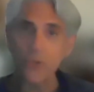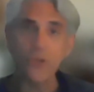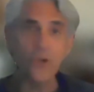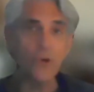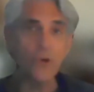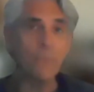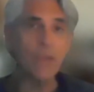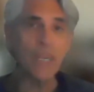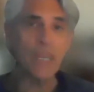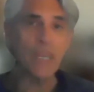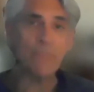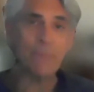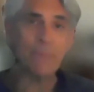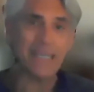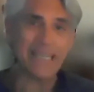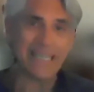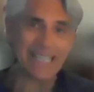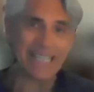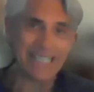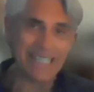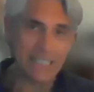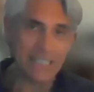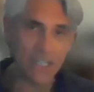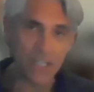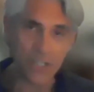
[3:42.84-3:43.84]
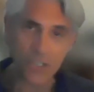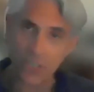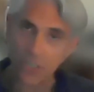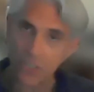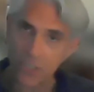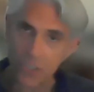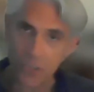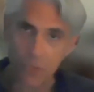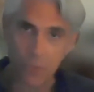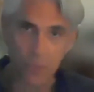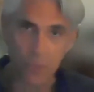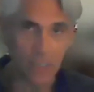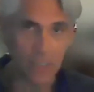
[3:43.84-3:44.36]
there may be
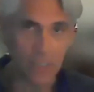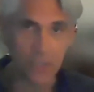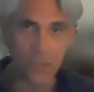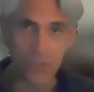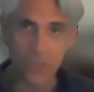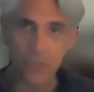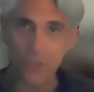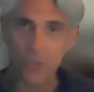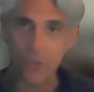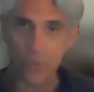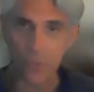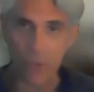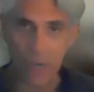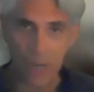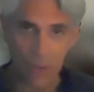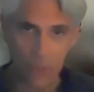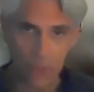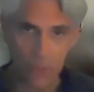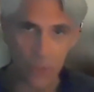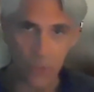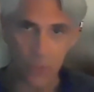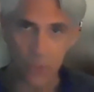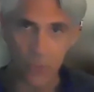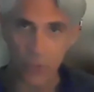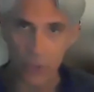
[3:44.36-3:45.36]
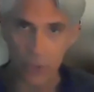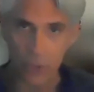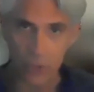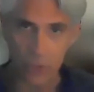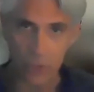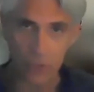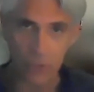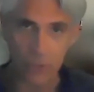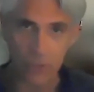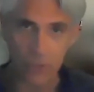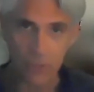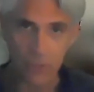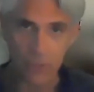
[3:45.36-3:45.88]
indigenous religions around the
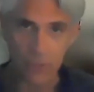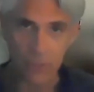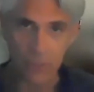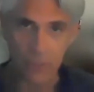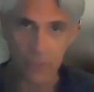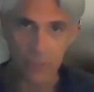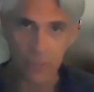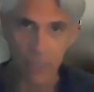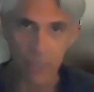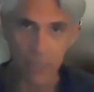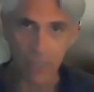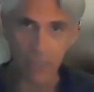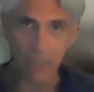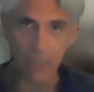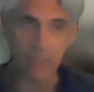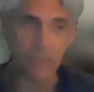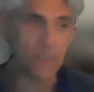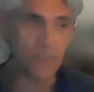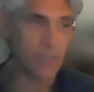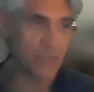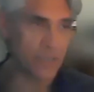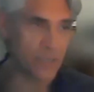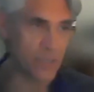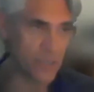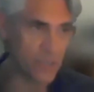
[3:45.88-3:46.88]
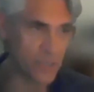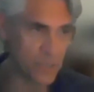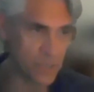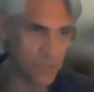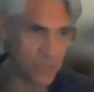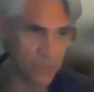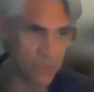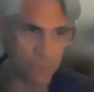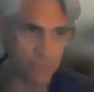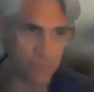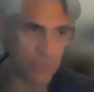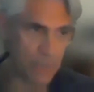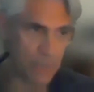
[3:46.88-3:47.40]
world, such
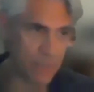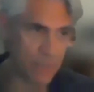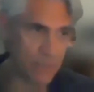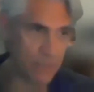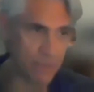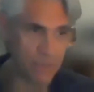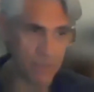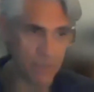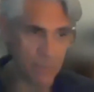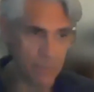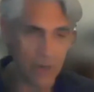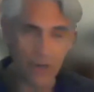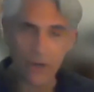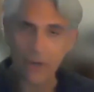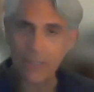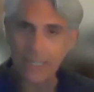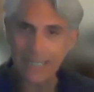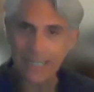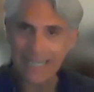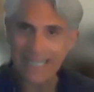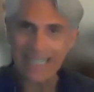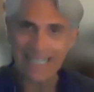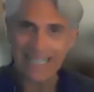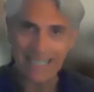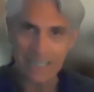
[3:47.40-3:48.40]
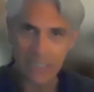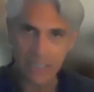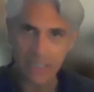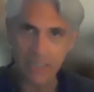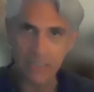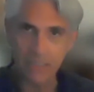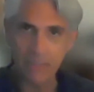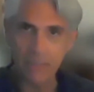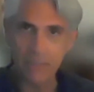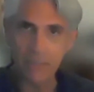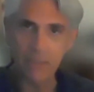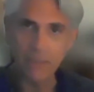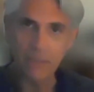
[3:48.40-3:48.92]
as the American
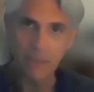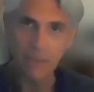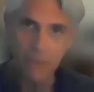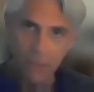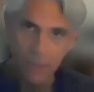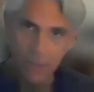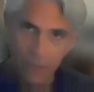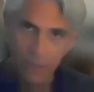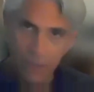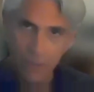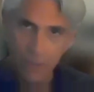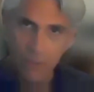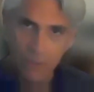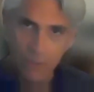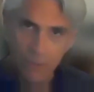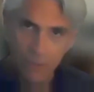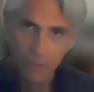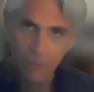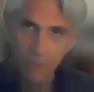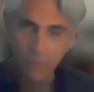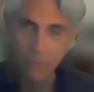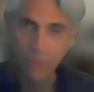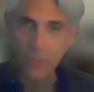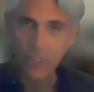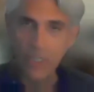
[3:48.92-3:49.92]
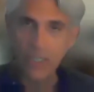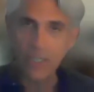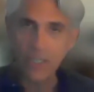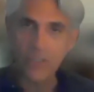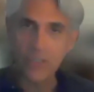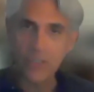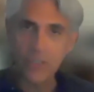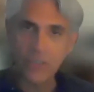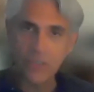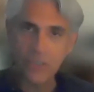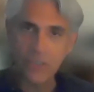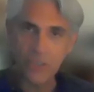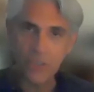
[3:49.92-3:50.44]
Indian
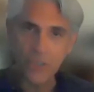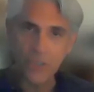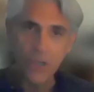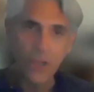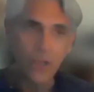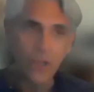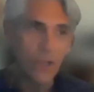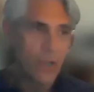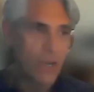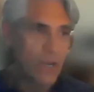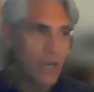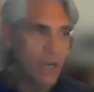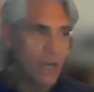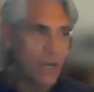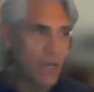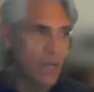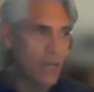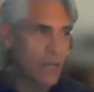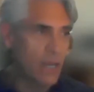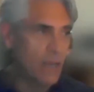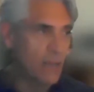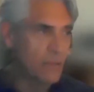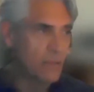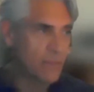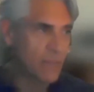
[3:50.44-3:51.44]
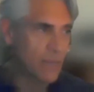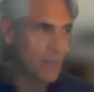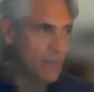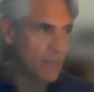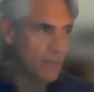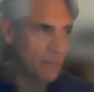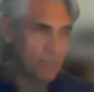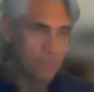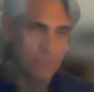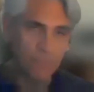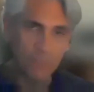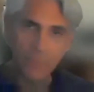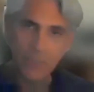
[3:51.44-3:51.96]
religions,
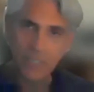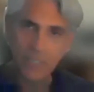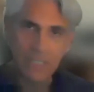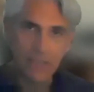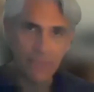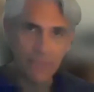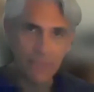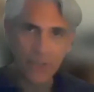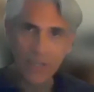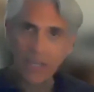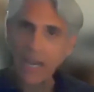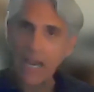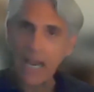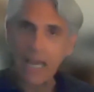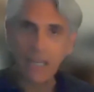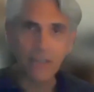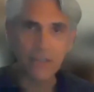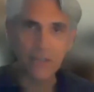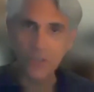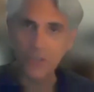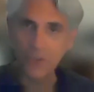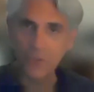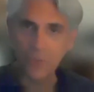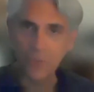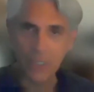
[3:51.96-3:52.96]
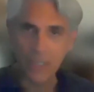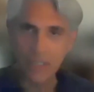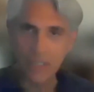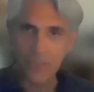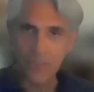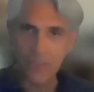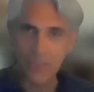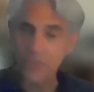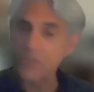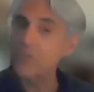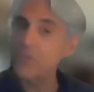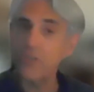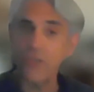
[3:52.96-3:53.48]
Pacific Islander
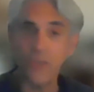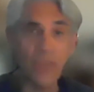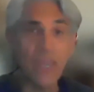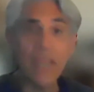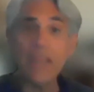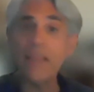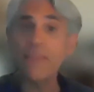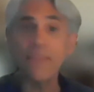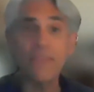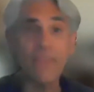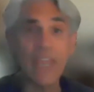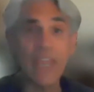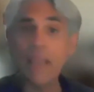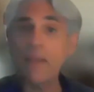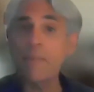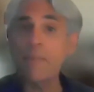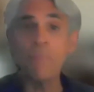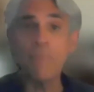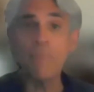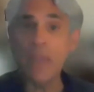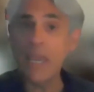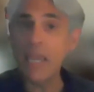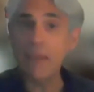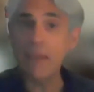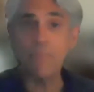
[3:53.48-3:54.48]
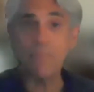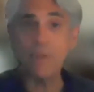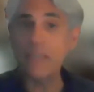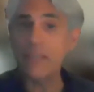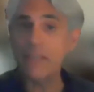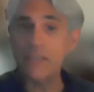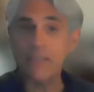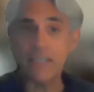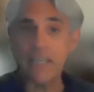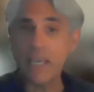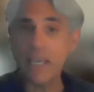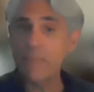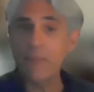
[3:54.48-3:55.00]
religions. They may be
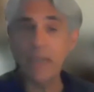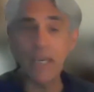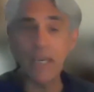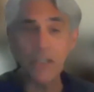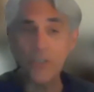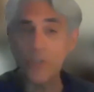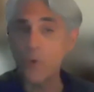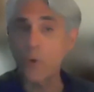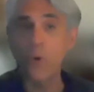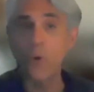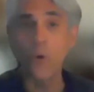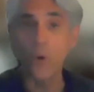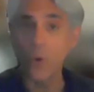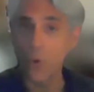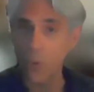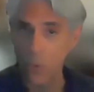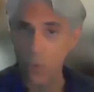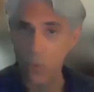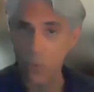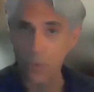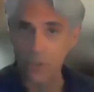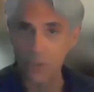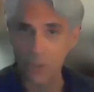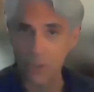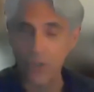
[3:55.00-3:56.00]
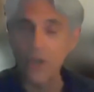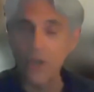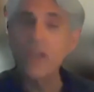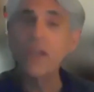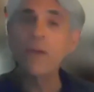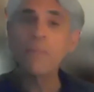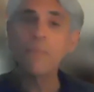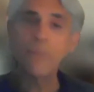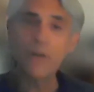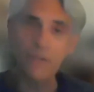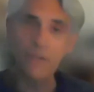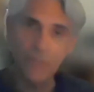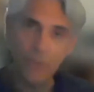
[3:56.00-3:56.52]
the same age or older,
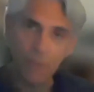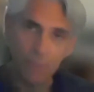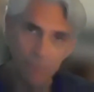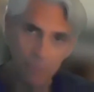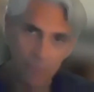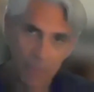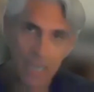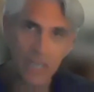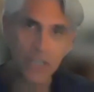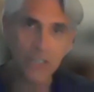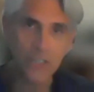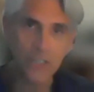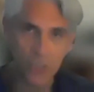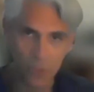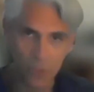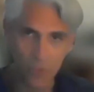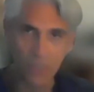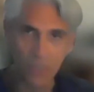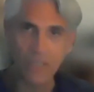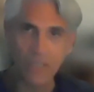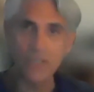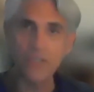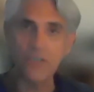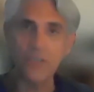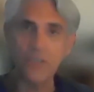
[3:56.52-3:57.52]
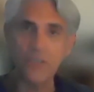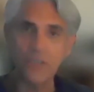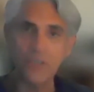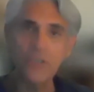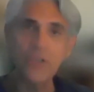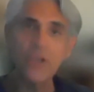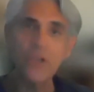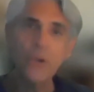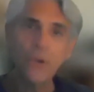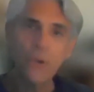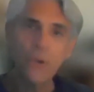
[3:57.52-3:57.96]
but of the major religions,